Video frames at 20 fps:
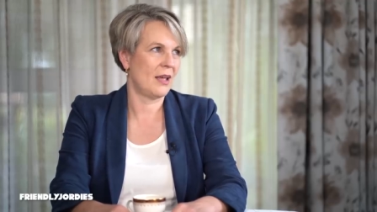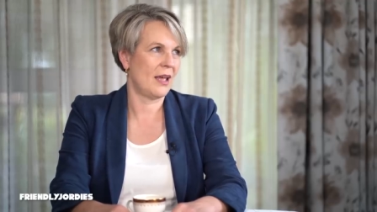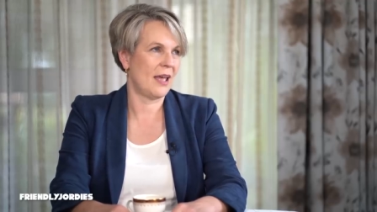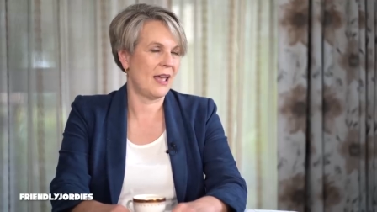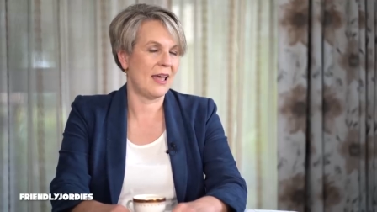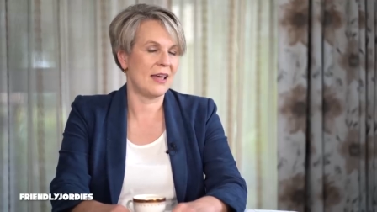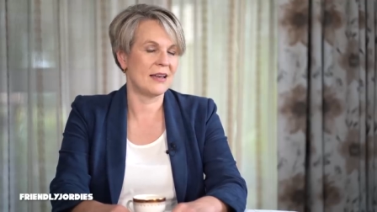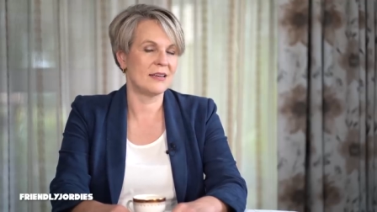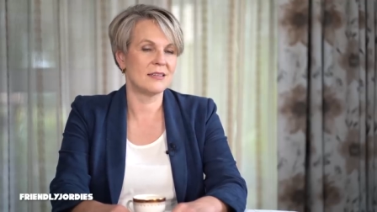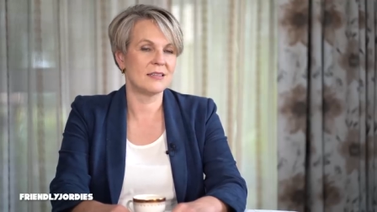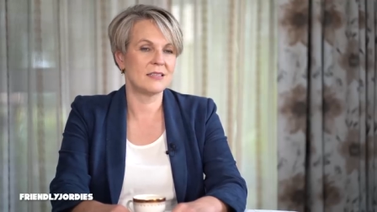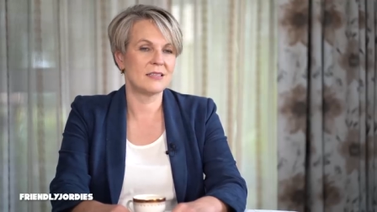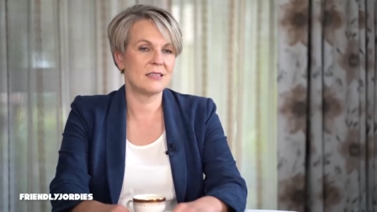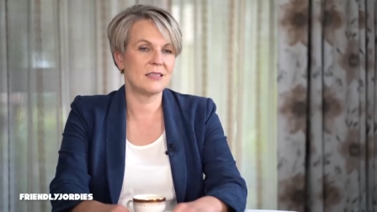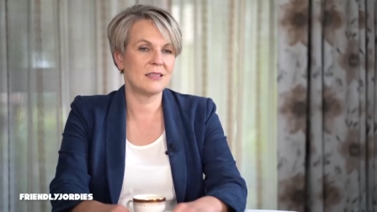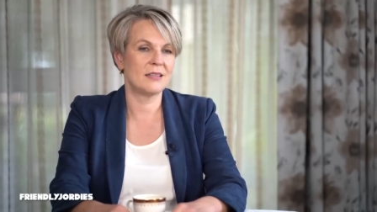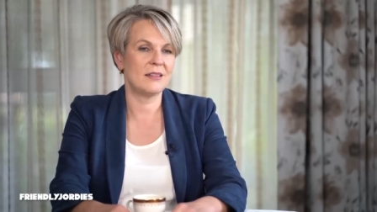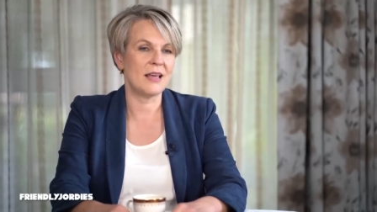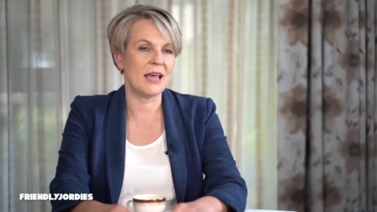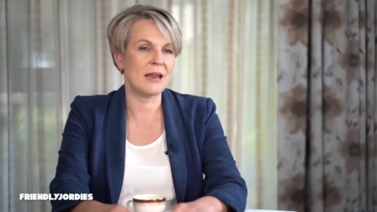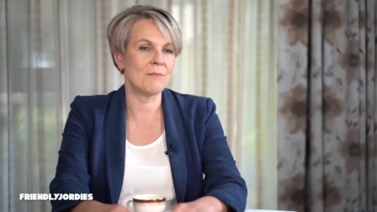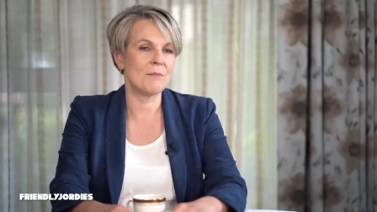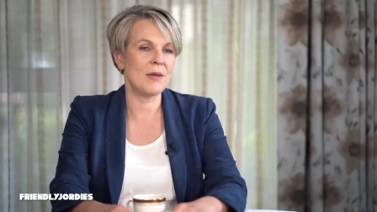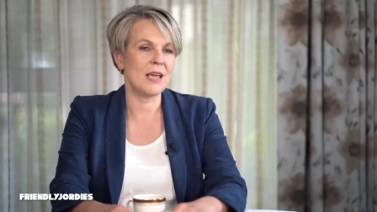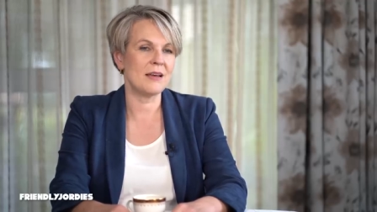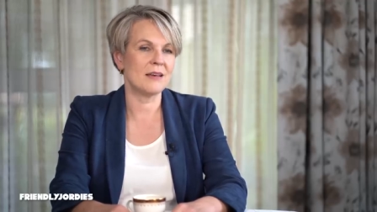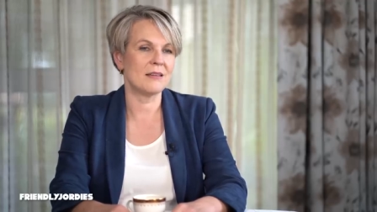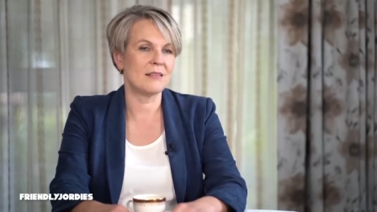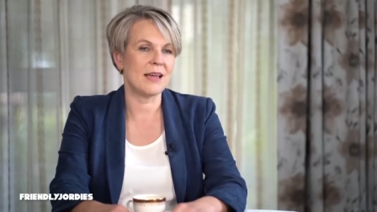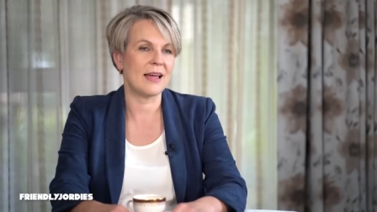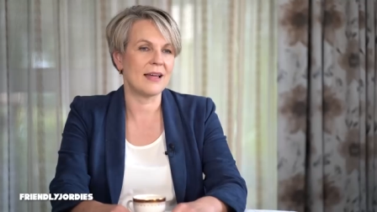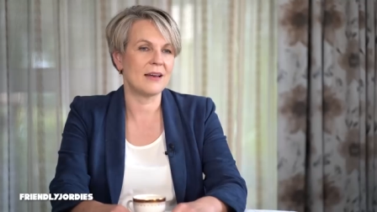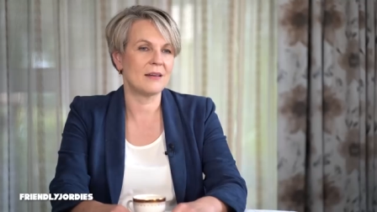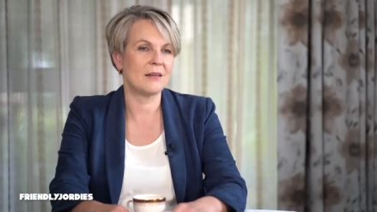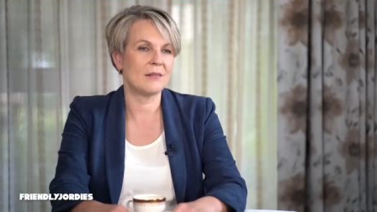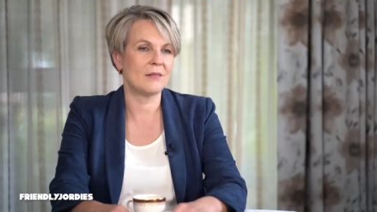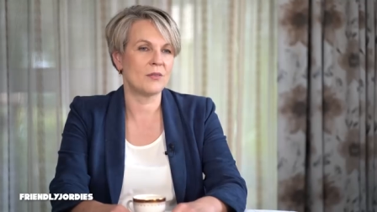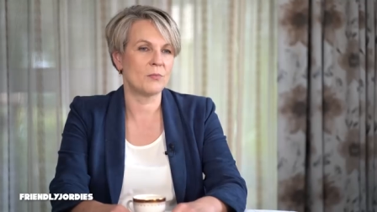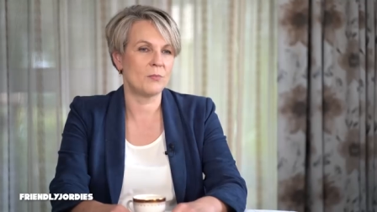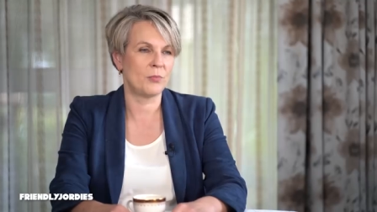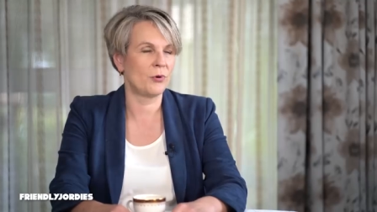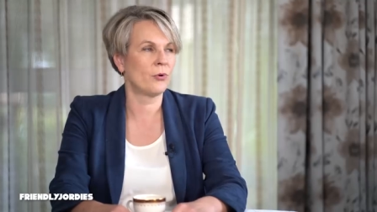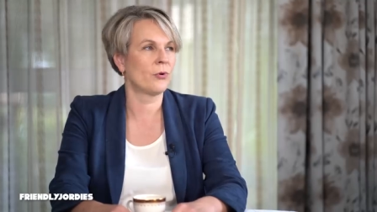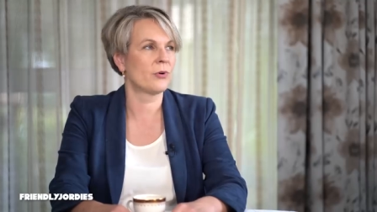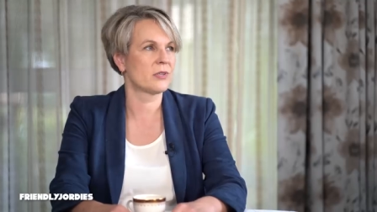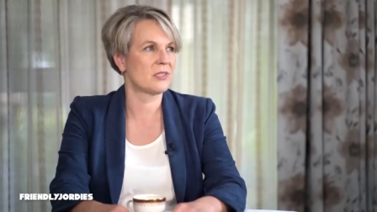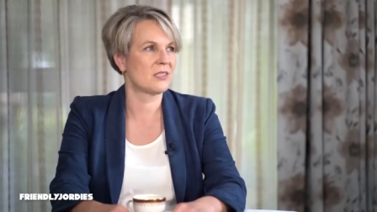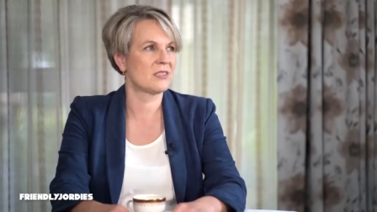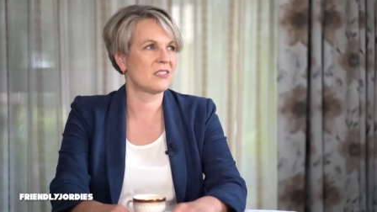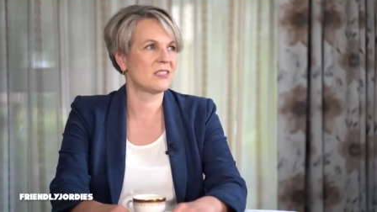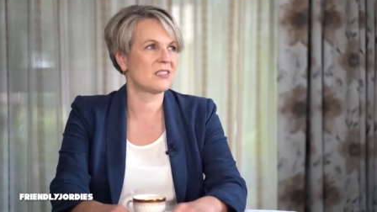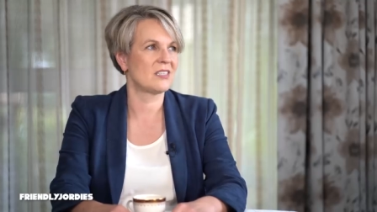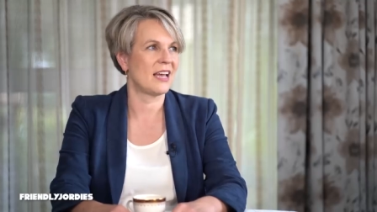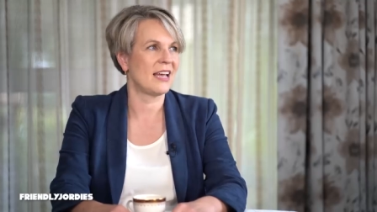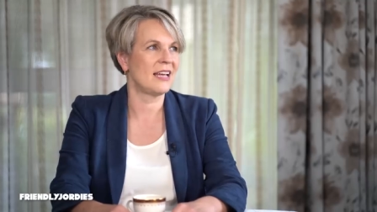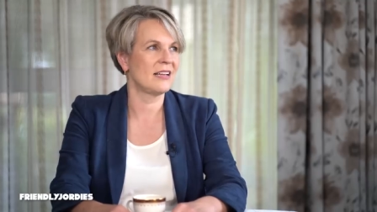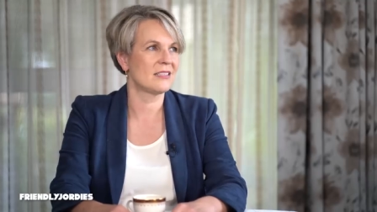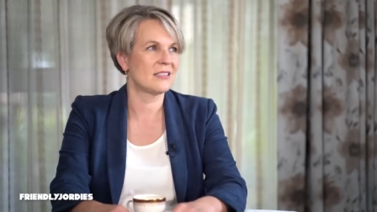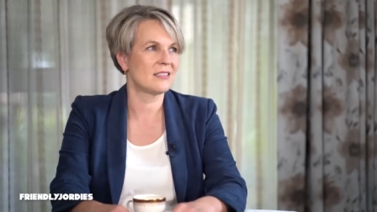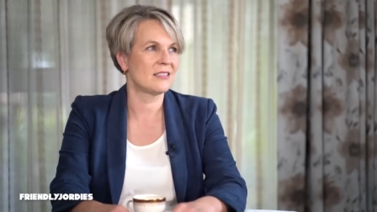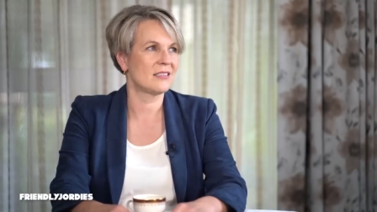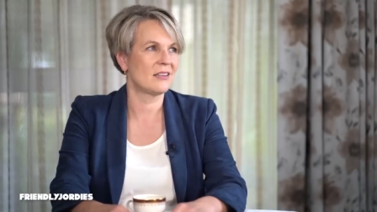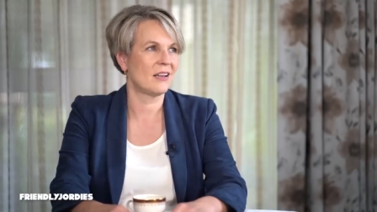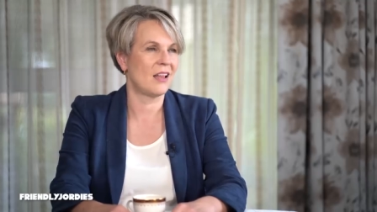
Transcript: and that meant that the poorest states,